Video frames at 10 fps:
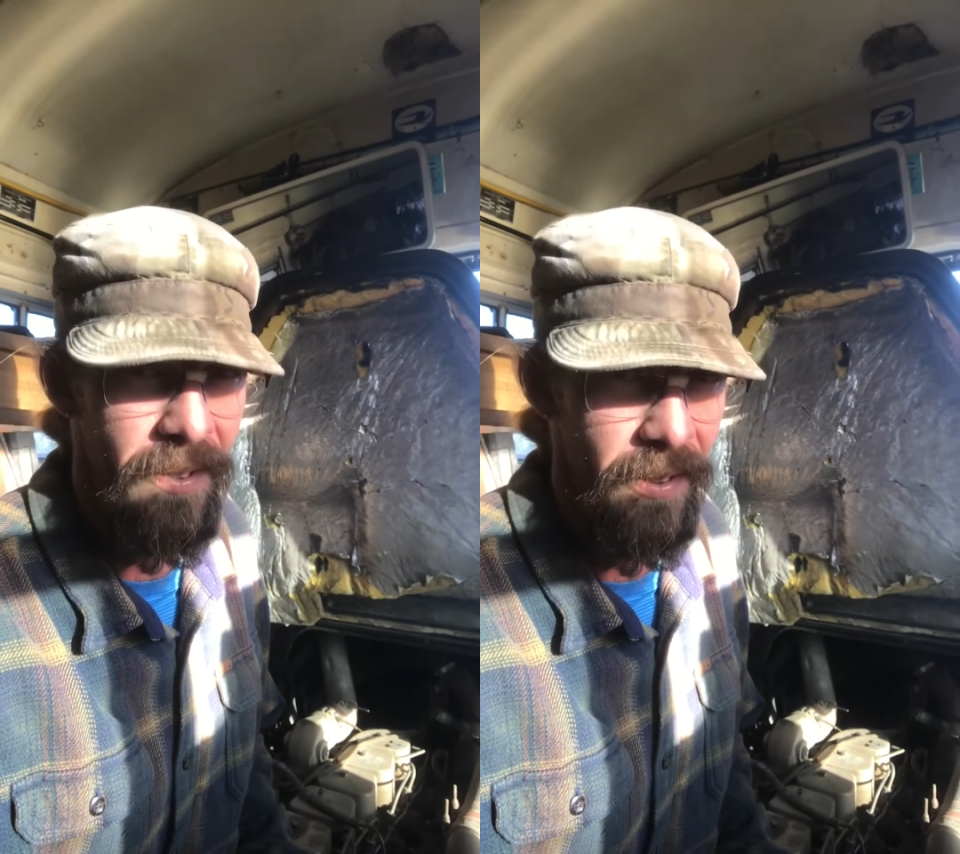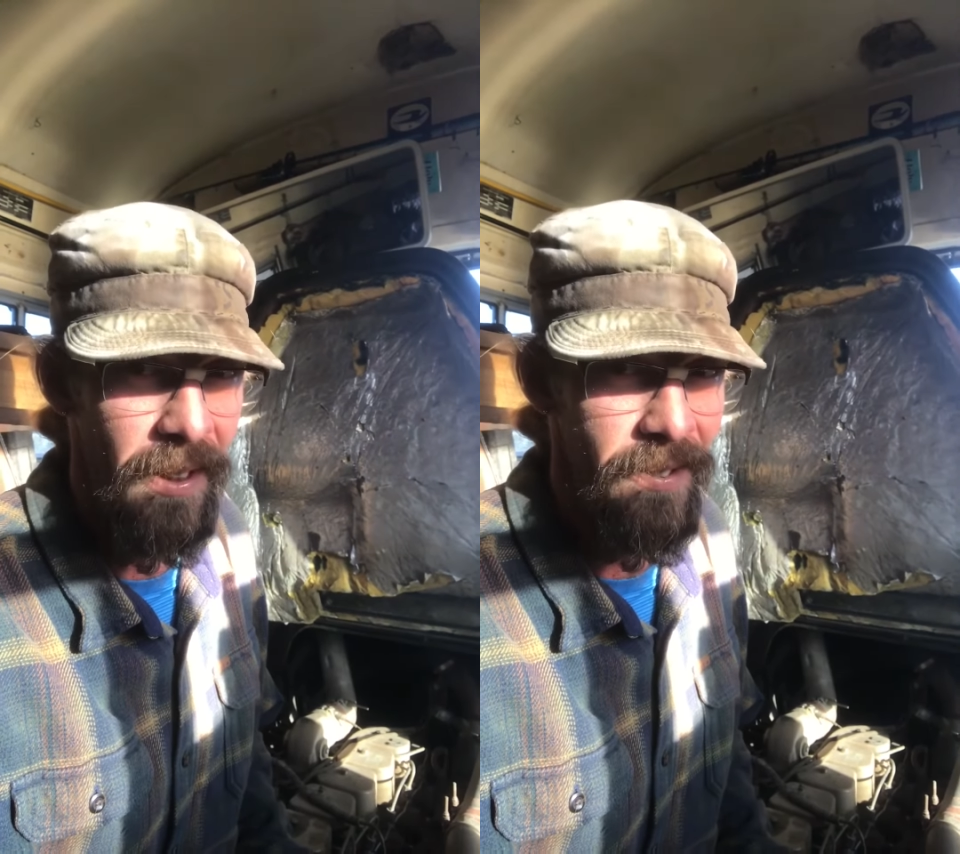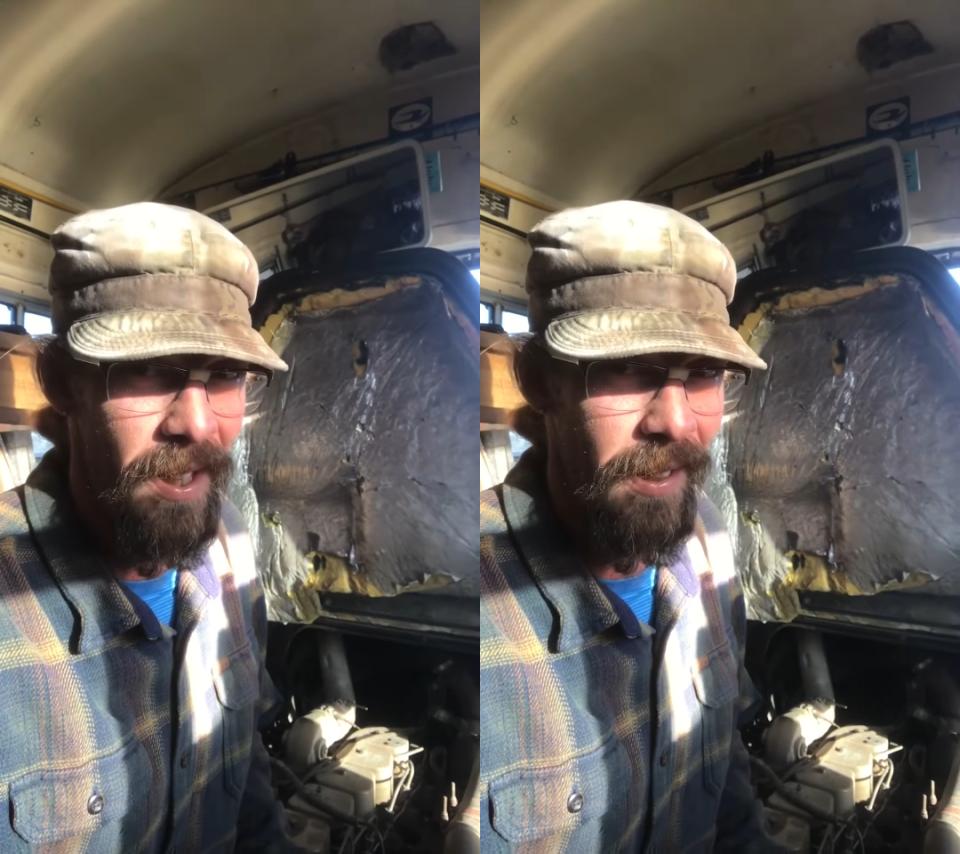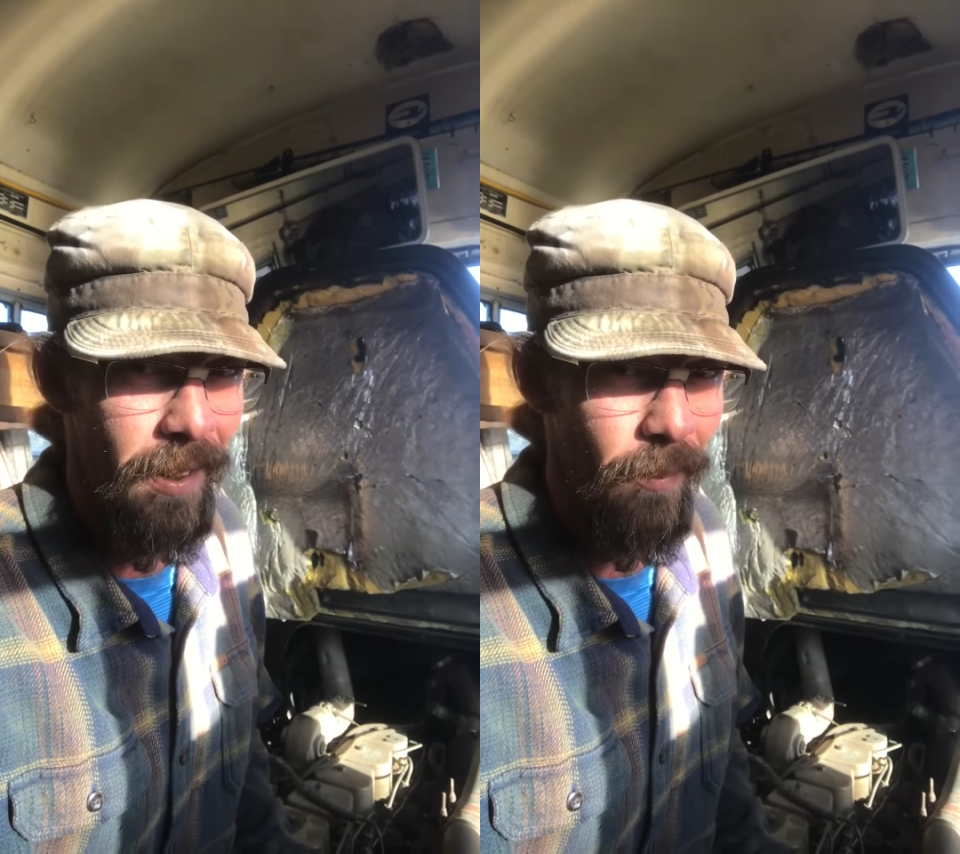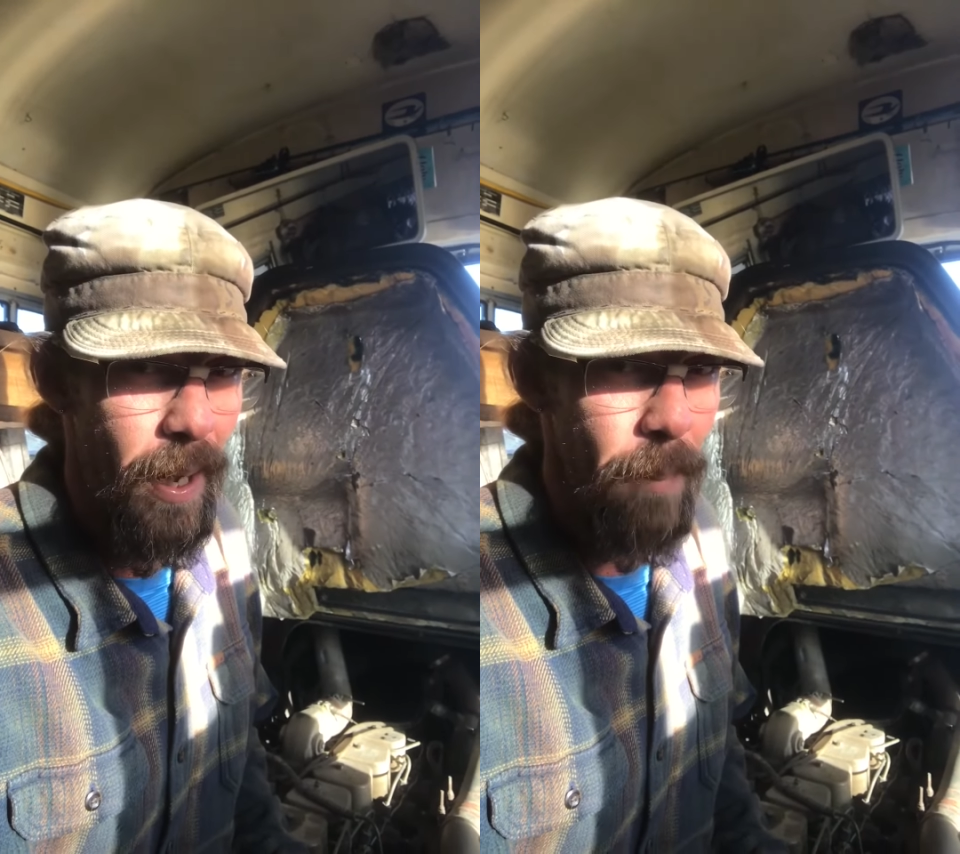at least I
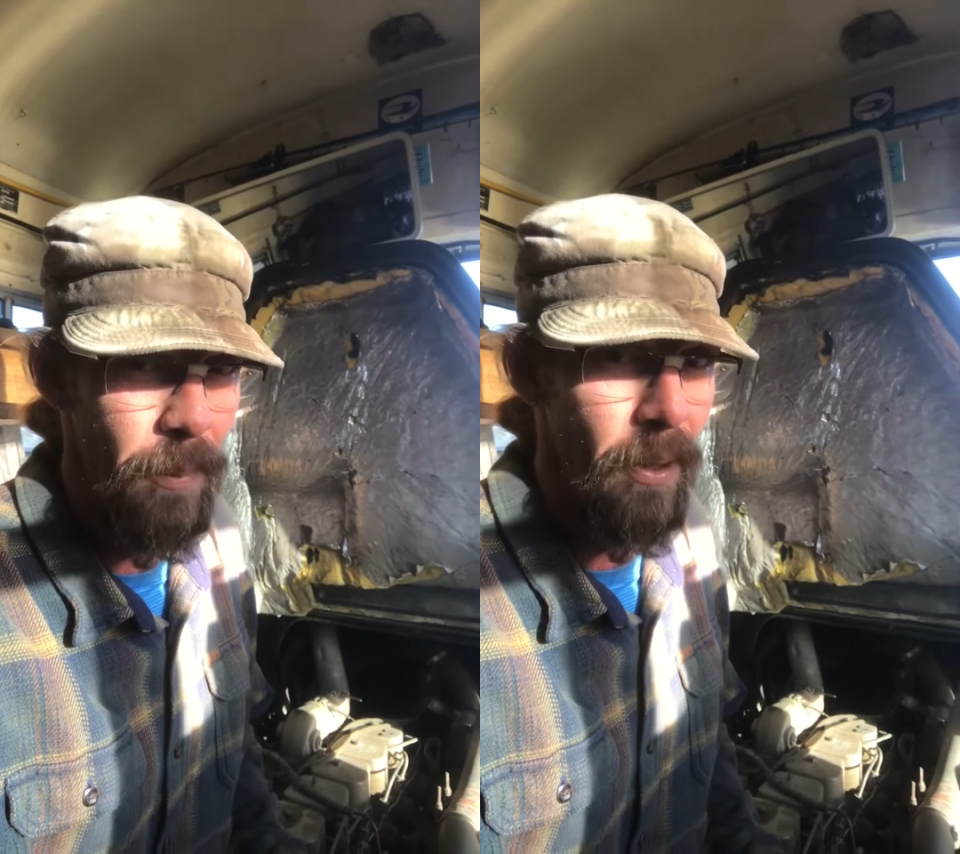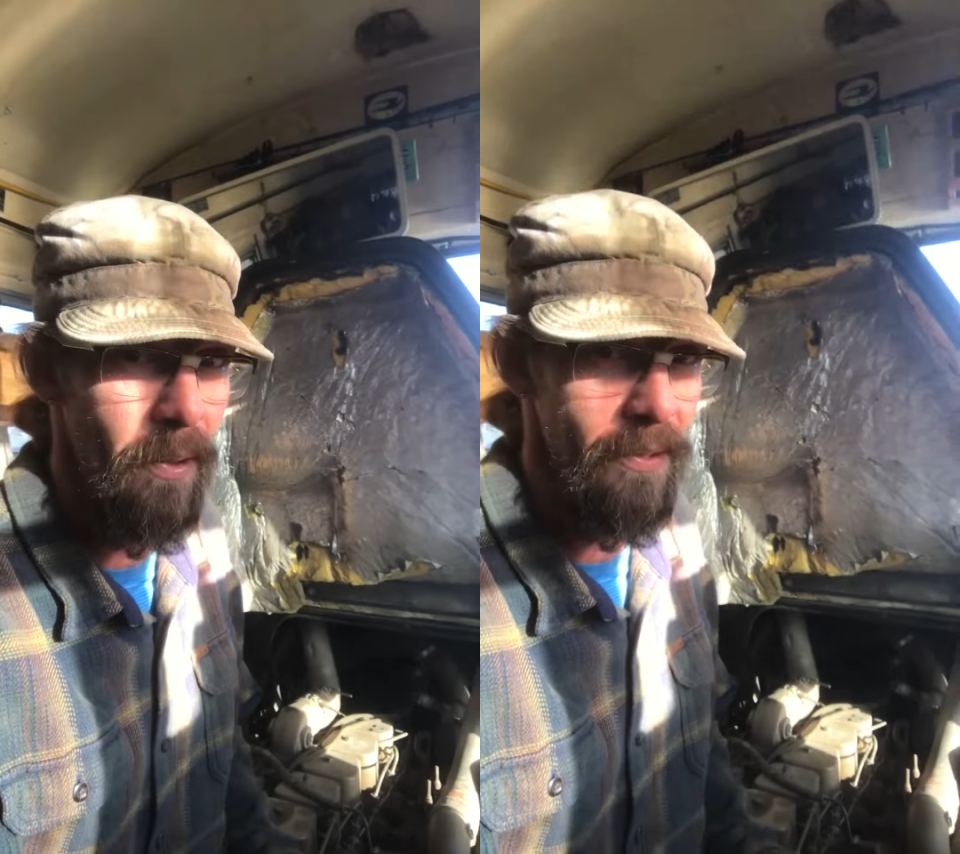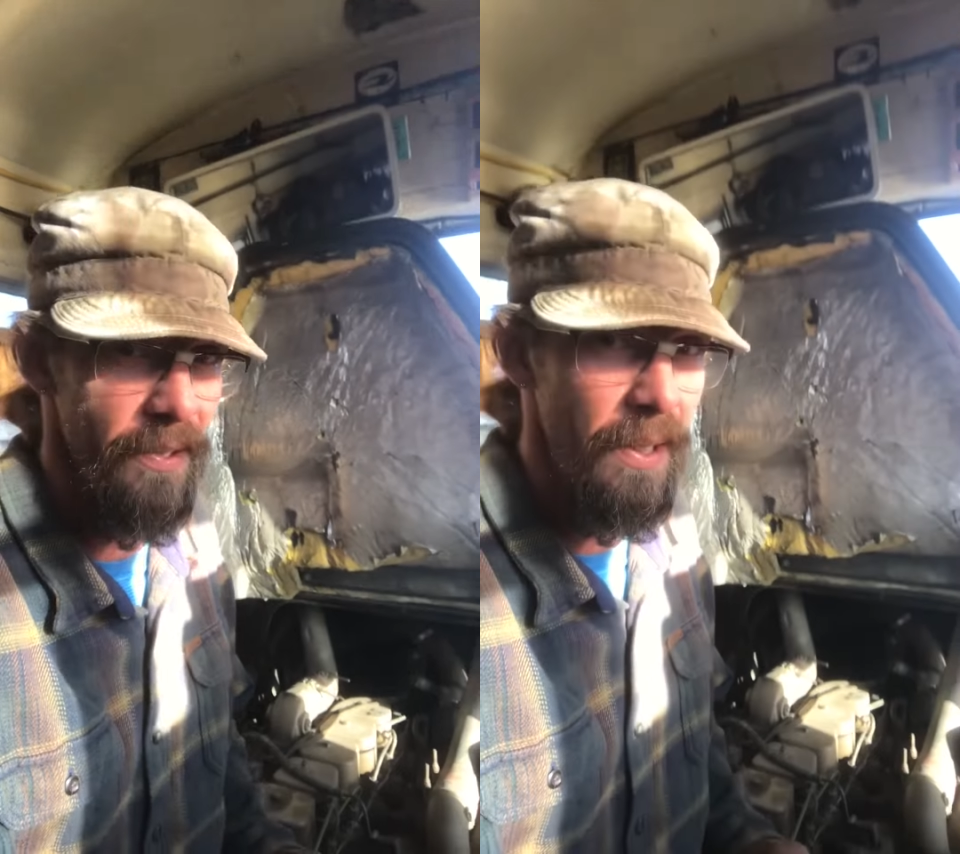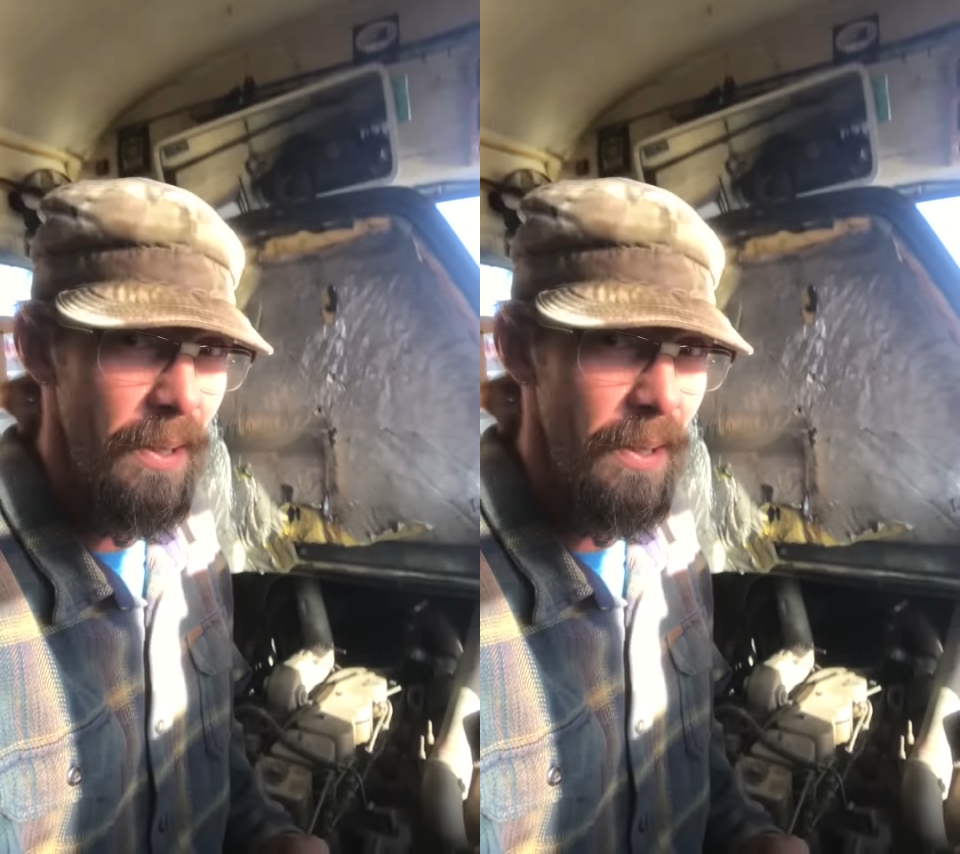can grab those.